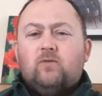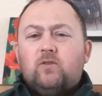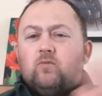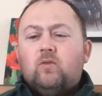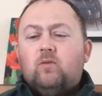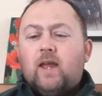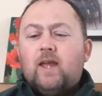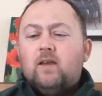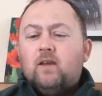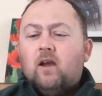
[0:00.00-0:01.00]
off with a
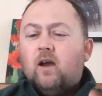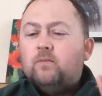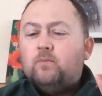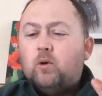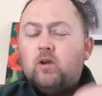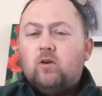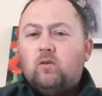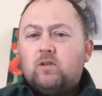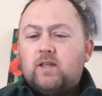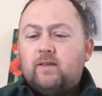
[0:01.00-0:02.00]
ruler and put your
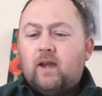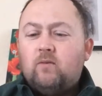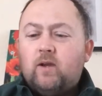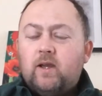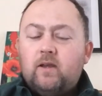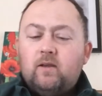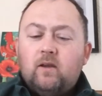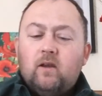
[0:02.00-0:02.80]
holes in that way.